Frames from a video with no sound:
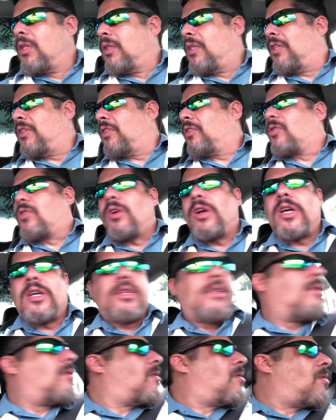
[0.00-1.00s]
this is
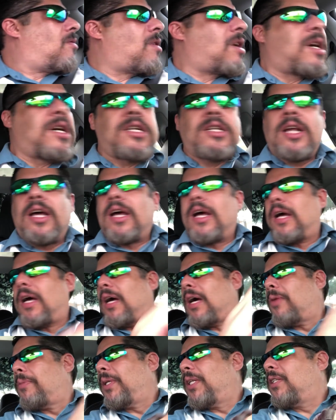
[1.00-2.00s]
great, right?
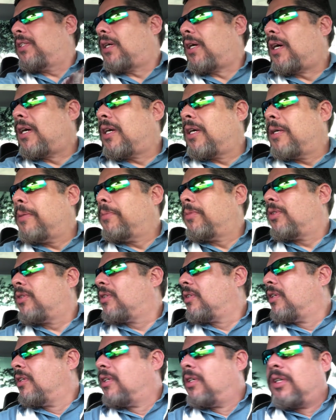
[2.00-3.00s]
How many
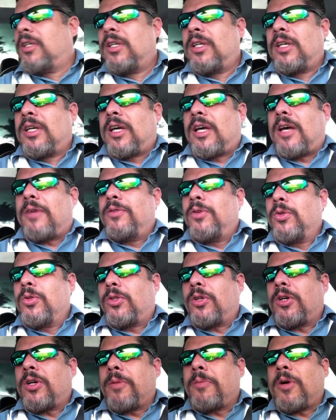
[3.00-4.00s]
times have you
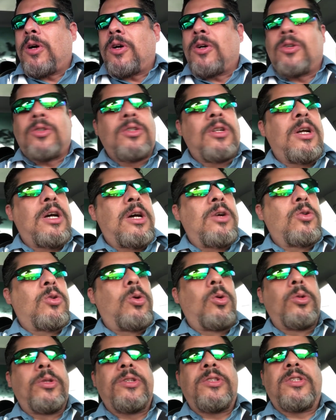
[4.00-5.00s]
thought about how
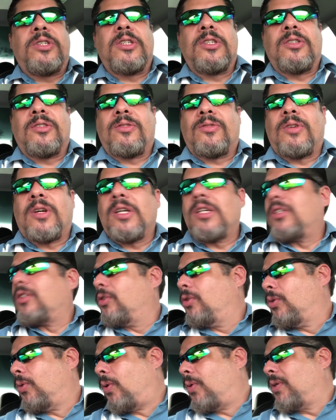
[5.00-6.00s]
cool this is, right?
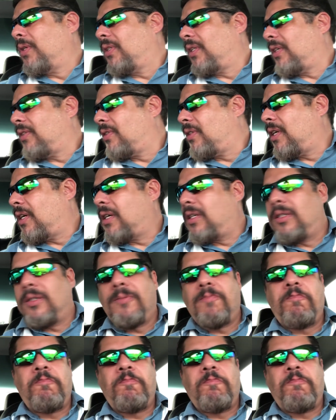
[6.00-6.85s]
You own a Tesla,